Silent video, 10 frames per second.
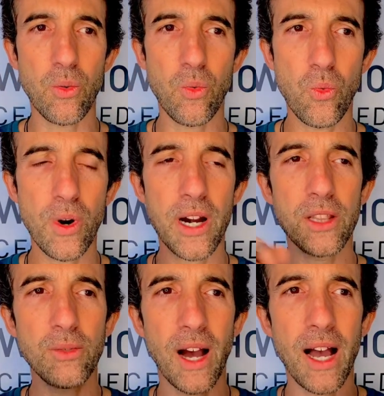Where
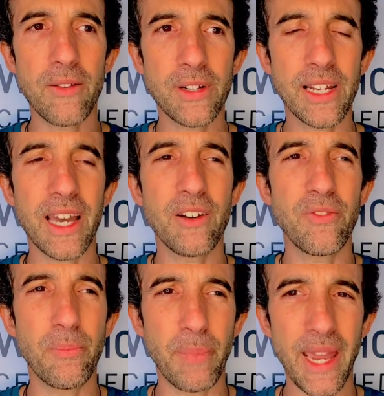do you have kind
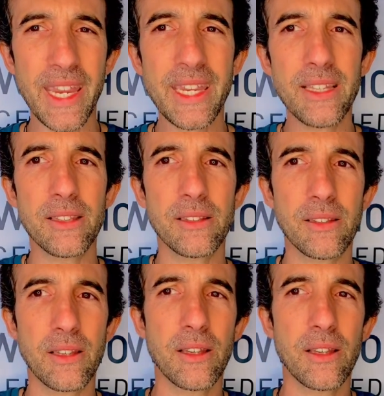of pain?